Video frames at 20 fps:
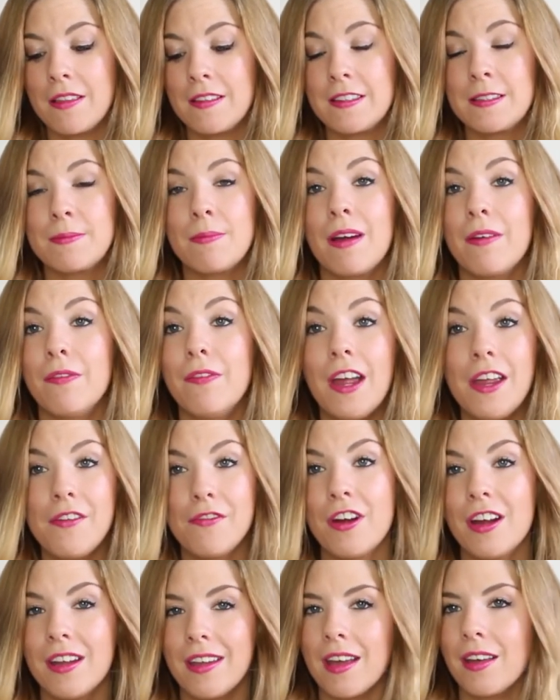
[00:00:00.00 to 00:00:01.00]
This is my
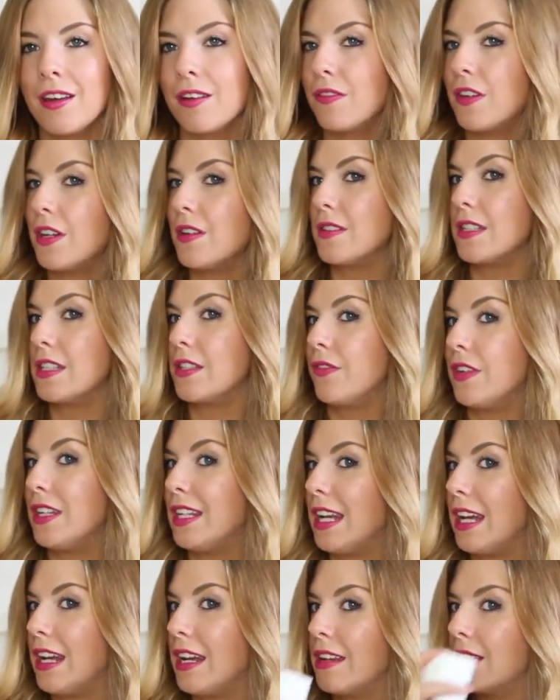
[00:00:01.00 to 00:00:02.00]
favorite. Again, I've used this for
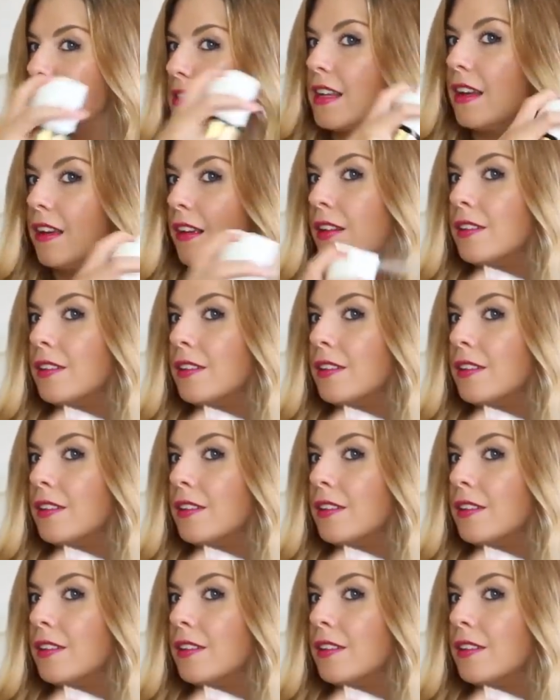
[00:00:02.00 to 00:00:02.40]
years.